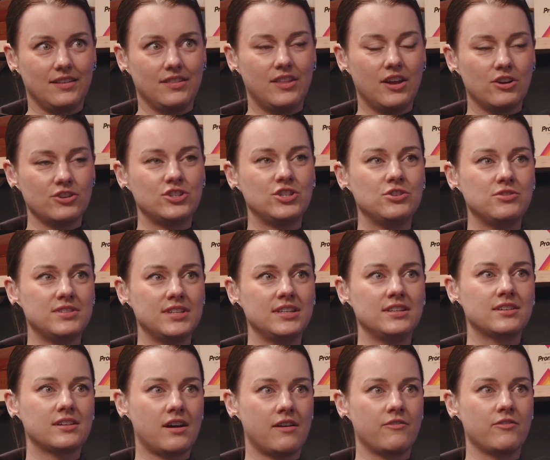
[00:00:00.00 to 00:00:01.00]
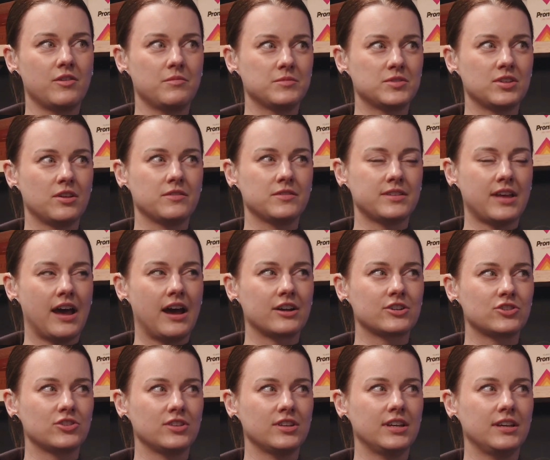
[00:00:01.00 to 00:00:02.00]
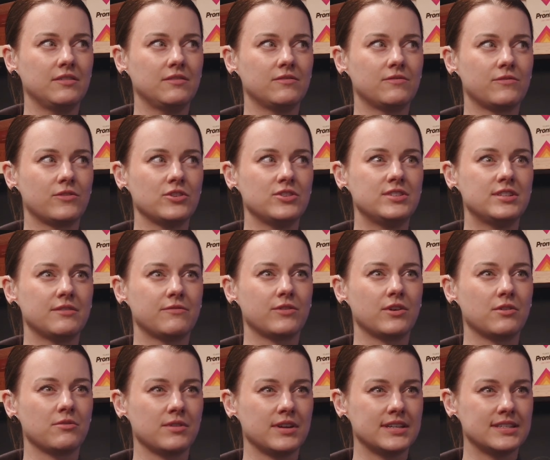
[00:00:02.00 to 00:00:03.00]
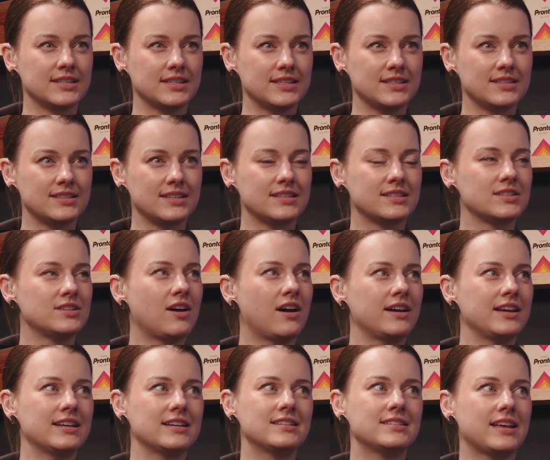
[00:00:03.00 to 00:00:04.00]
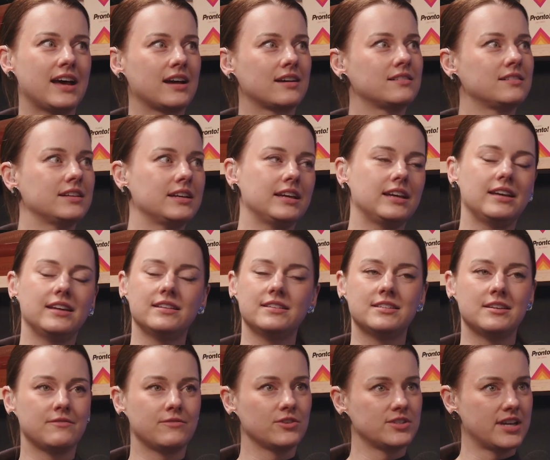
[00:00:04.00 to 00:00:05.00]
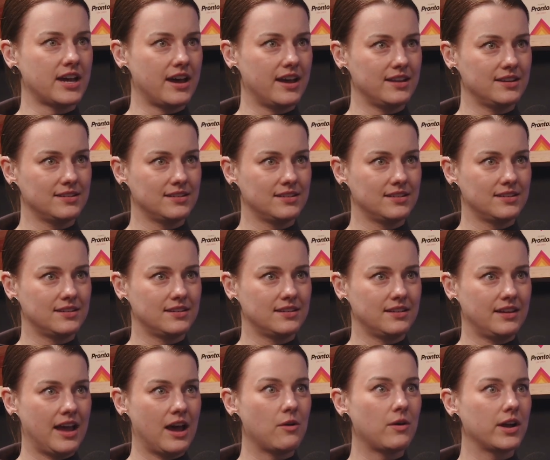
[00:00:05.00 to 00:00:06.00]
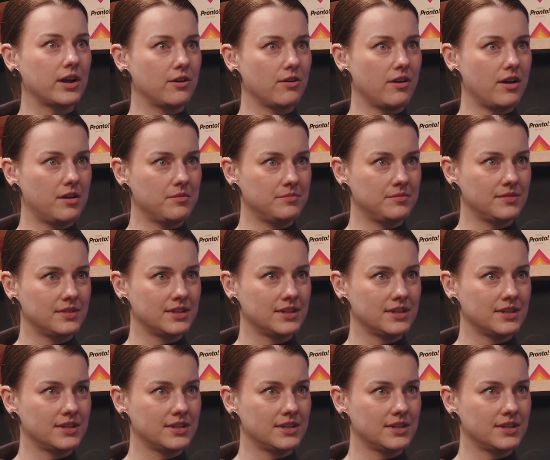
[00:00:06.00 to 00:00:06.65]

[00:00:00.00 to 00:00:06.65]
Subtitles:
They're choosing to cover themselves actually for different reasons. It's not exactly tit for tat, how I grew up.